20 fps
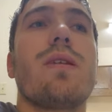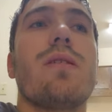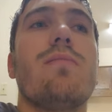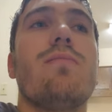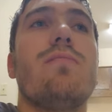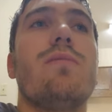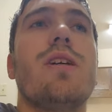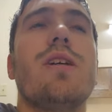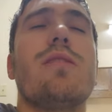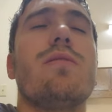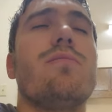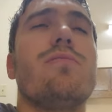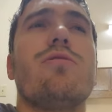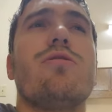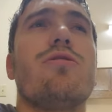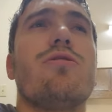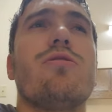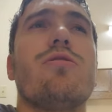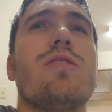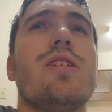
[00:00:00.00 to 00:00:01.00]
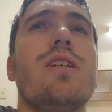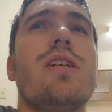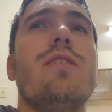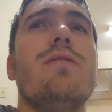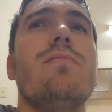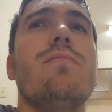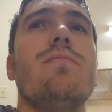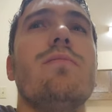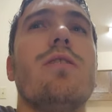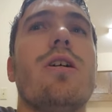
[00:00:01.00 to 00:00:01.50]
Madame Jury
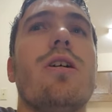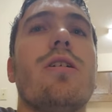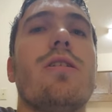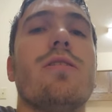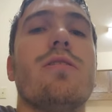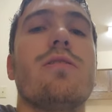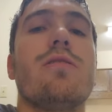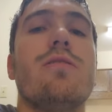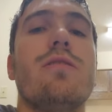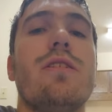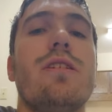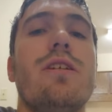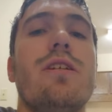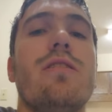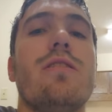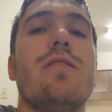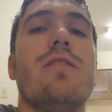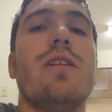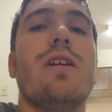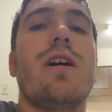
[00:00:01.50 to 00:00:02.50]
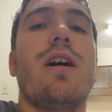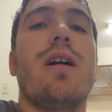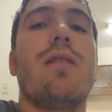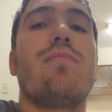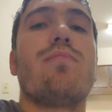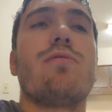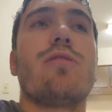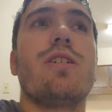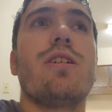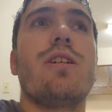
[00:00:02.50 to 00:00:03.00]
are going into the
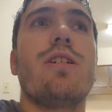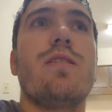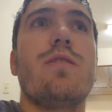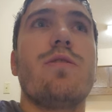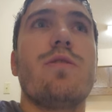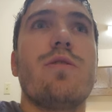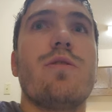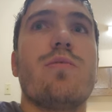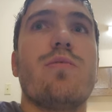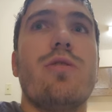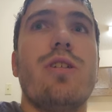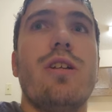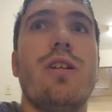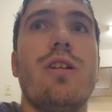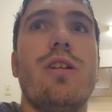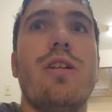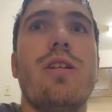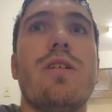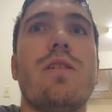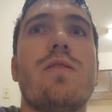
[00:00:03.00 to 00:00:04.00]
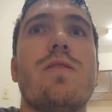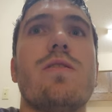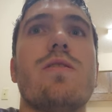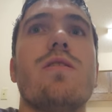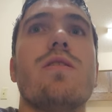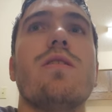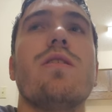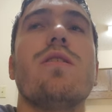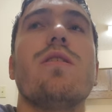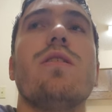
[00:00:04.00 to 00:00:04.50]
opera house when it's
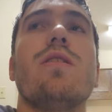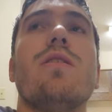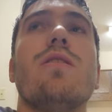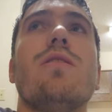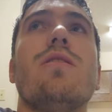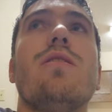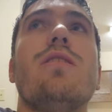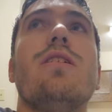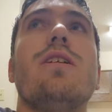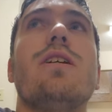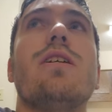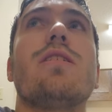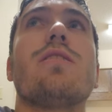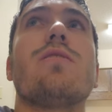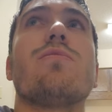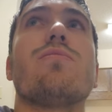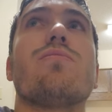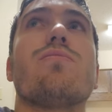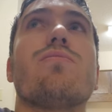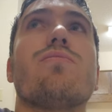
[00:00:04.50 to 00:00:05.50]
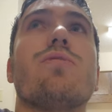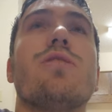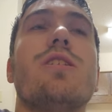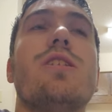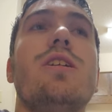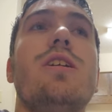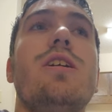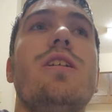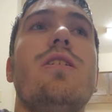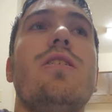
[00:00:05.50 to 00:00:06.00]
not
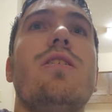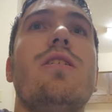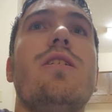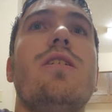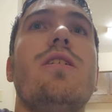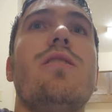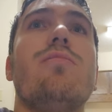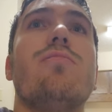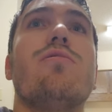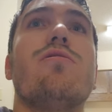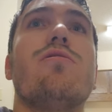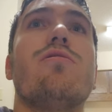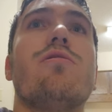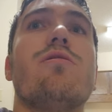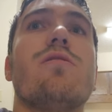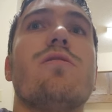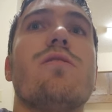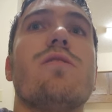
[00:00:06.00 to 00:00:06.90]
running anymore.